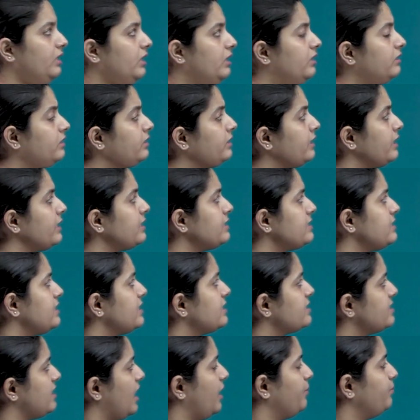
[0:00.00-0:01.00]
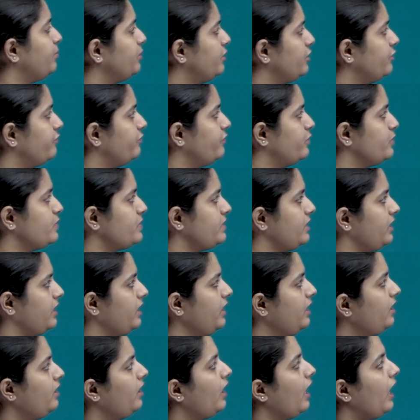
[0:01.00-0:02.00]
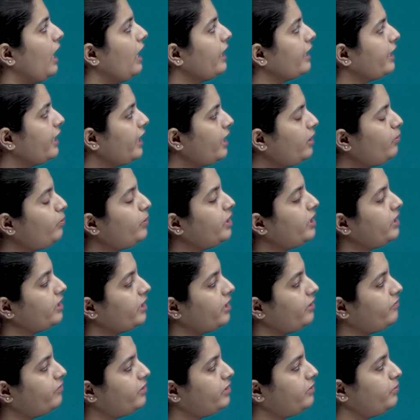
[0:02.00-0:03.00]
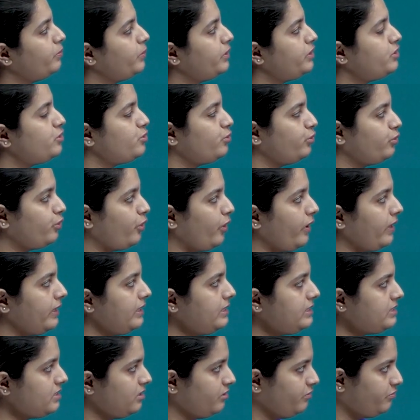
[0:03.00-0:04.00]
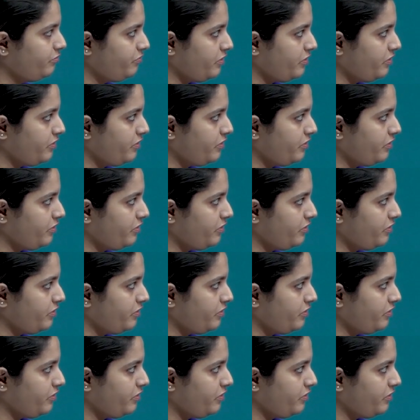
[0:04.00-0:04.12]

In the next example, if you see, again we are given with two coils.